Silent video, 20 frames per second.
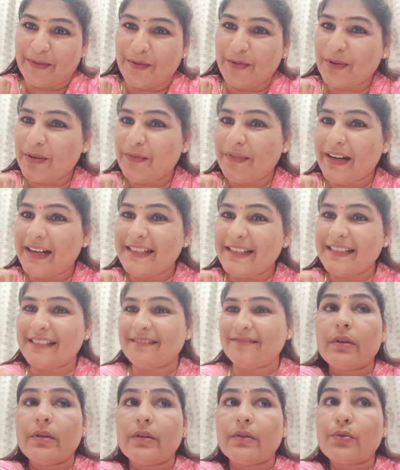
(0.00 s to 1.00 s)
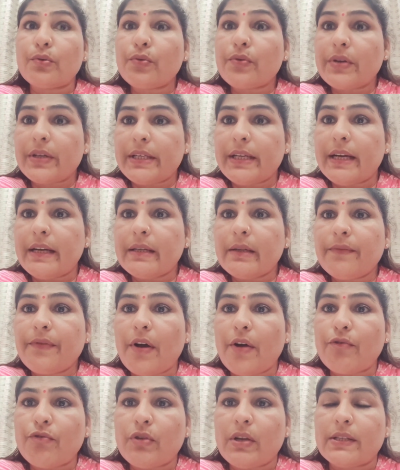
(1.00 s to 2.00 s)
Okay friends, to create a
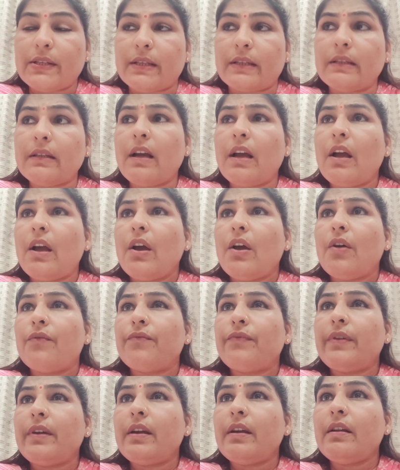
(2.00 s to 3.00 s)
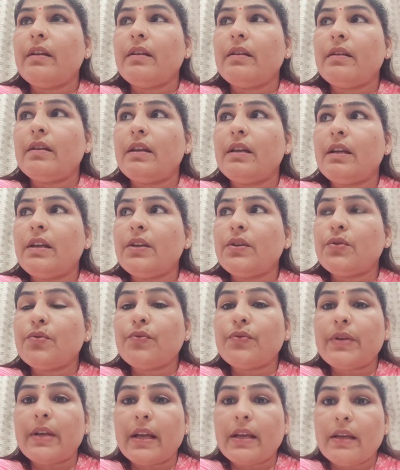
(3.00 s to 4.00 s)
foundation we need
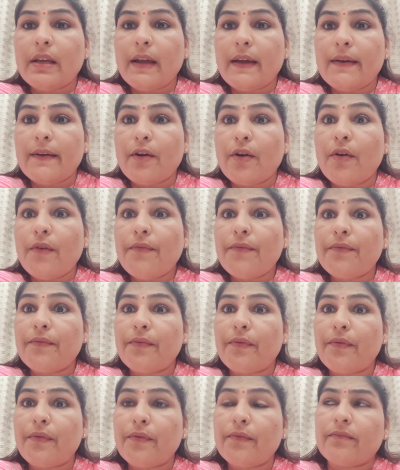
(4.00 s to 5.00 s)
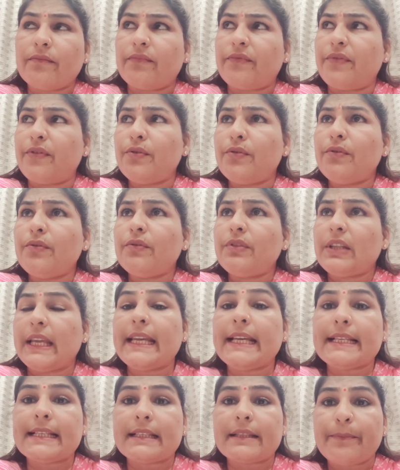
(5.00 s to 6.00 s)
to take care of few
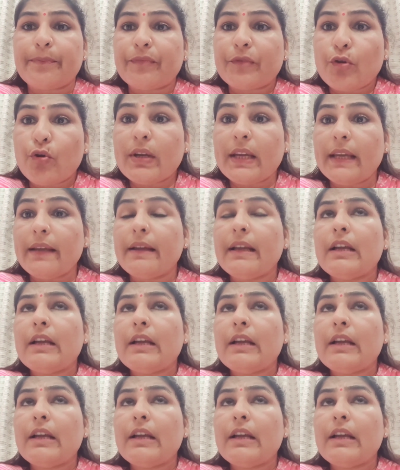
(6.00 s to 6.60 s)
things. Okay,